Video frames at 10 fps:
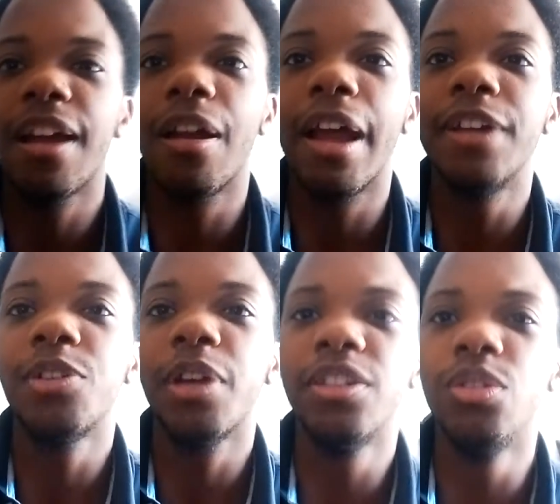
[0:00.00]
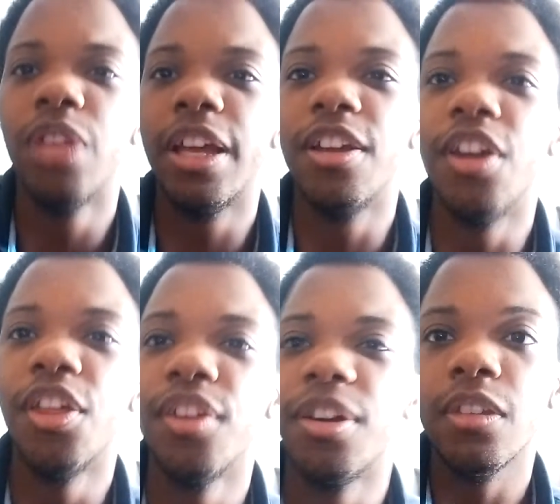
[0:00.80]
i i tried to do like
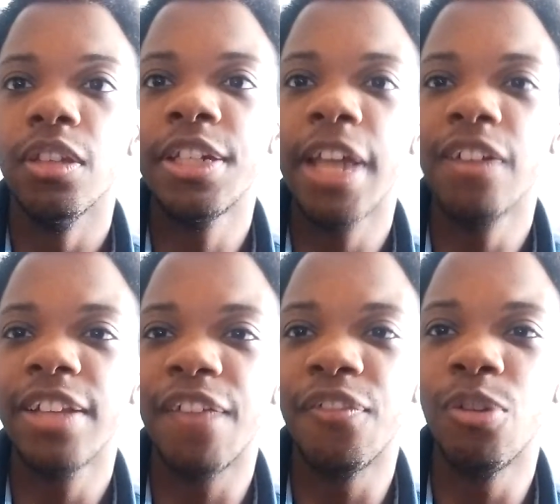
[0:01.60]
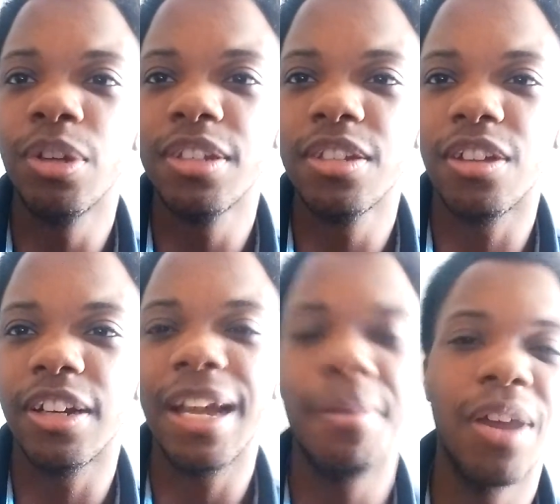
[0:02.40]
another channel that focuses on
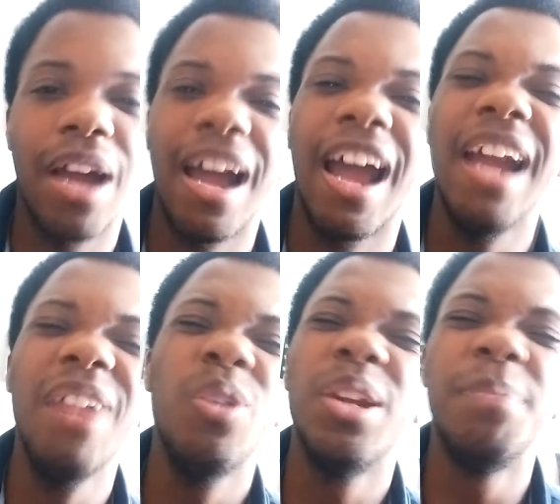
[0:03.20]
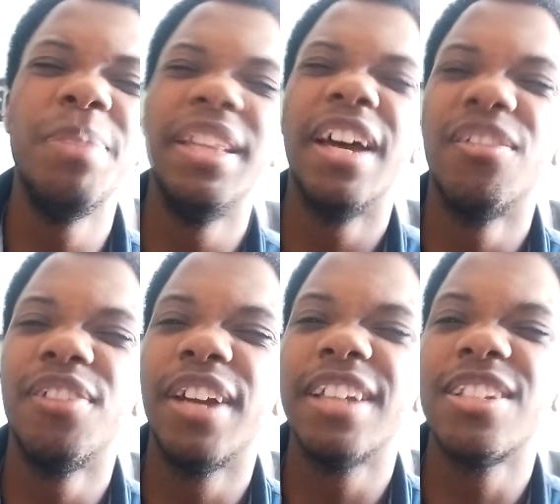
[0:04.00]
that but i i wouldn't be down for
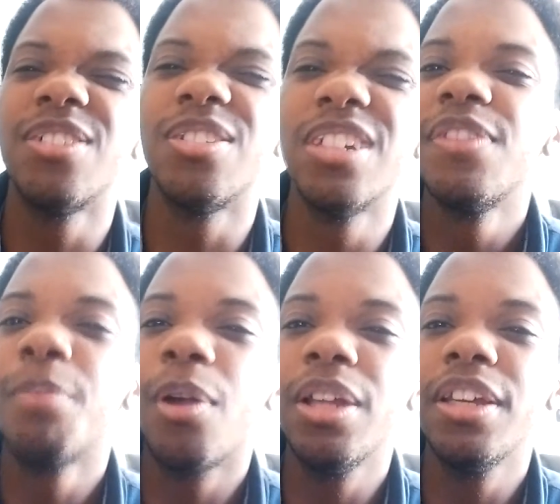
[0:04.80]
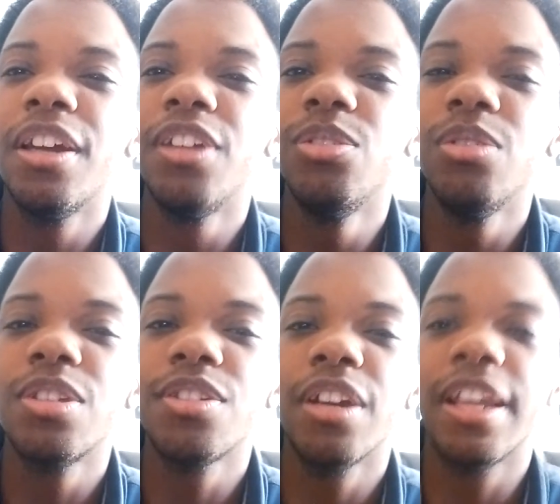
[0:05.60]
that so probably gonna do
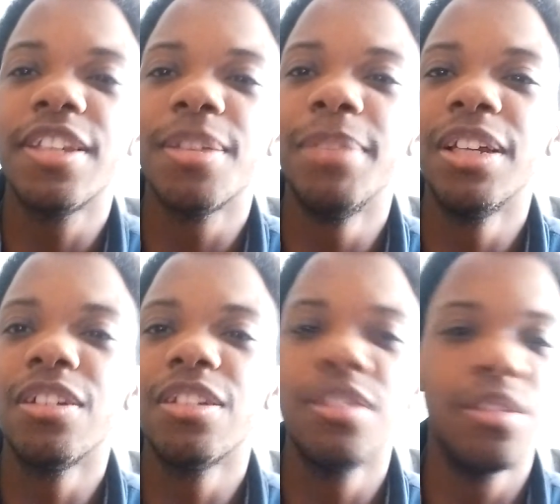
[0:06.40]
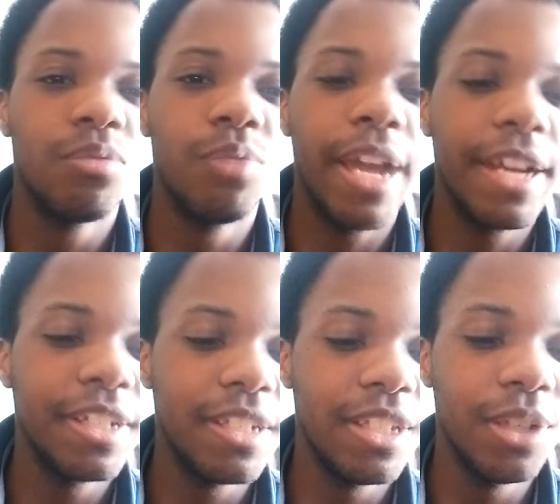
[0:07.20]
start like some little
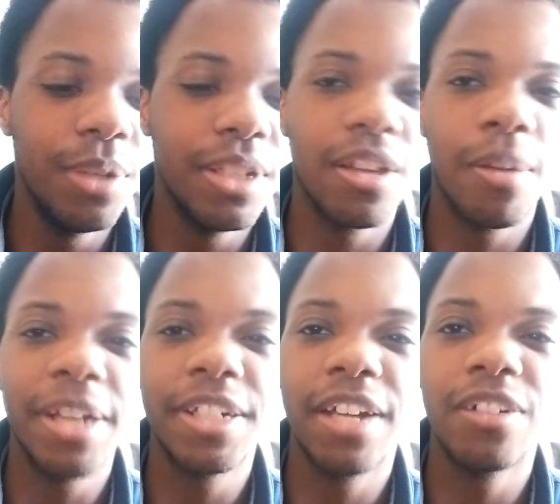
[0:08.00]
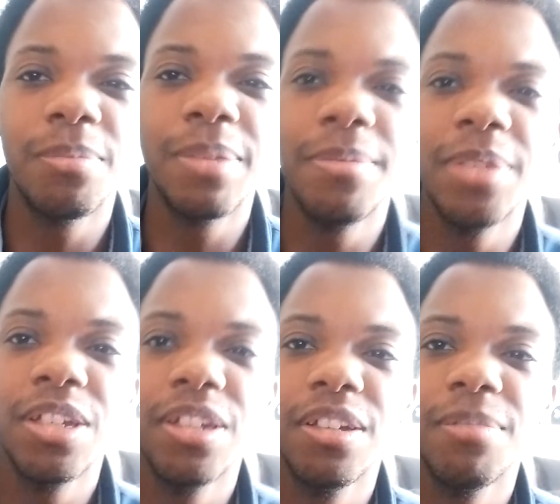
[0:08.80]
reaction series on my channel maybe
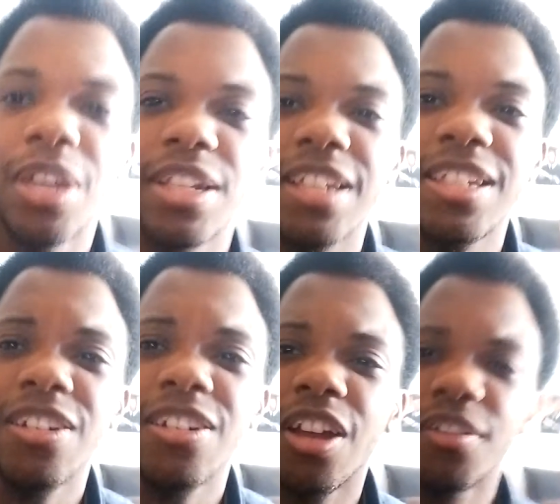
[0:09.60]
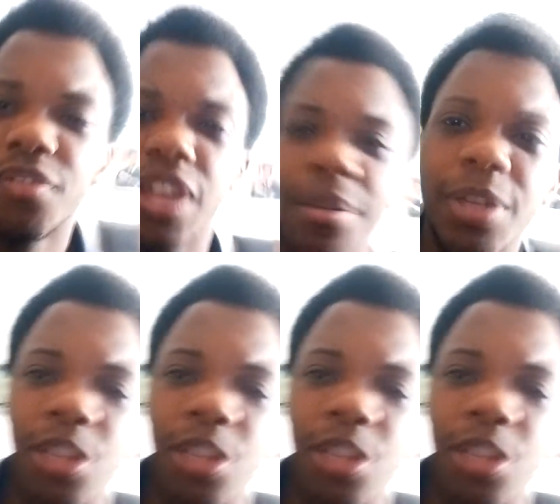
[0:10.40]
because i've seen a lot of gaming